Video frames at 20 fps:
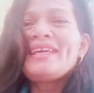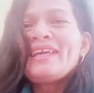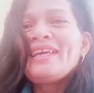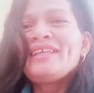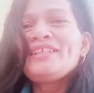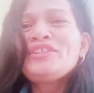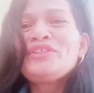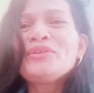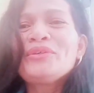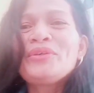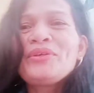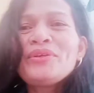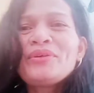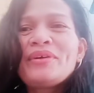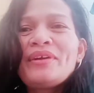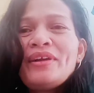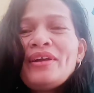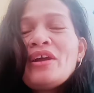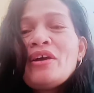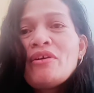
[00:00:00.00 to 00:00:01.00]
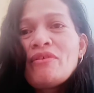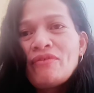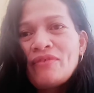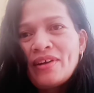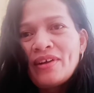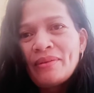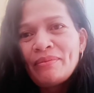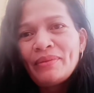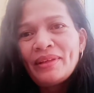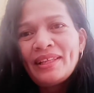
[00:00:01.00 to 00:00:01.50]
Enjoy your
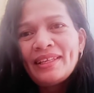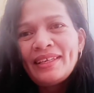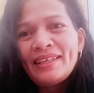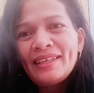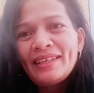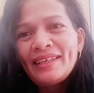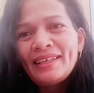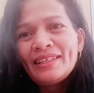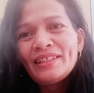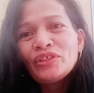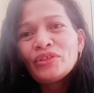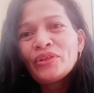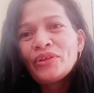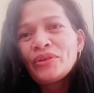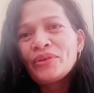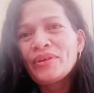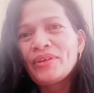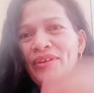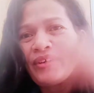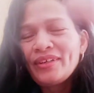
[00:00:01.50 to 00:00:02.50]
family. Enjoy your